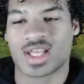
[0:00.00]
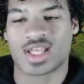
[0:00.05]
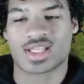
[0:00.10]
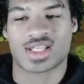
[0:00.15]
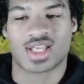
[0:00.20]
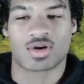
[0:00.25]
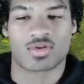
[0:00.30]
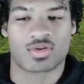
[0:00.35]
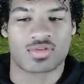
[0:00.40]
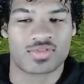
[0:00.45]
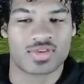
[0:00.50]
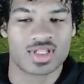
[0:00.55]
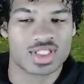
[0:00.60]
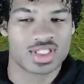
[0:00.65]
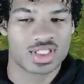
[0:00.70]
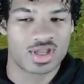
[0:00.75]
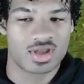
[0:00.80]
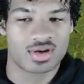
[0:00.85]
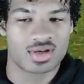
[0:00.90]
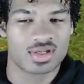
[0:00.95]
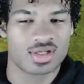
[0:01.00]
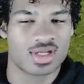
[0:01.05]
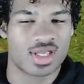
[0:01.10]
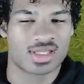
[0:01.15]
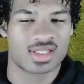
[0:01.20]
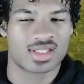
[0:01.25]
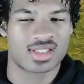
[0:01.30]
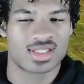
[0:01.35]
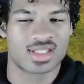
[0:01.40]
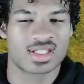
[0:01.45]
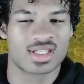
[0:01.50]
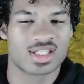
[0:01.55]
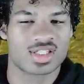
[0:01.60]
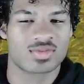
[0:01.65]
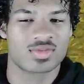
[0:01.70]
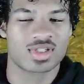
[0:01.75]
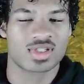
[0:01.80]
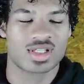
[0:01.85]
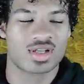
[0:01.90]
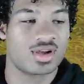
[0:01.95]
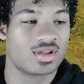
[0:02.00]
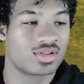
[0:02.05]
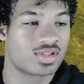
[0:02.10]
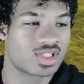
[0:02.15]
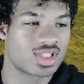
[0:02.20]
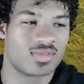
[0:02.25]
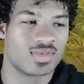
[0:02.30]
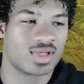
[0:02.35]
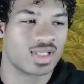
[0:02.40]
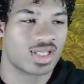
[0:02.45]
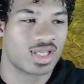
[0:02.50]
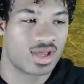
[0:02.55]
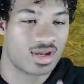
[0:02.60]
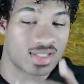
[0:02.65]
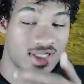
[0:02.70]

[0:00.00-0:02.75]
like a revenge counter. I think that's what it's called. There's so many counters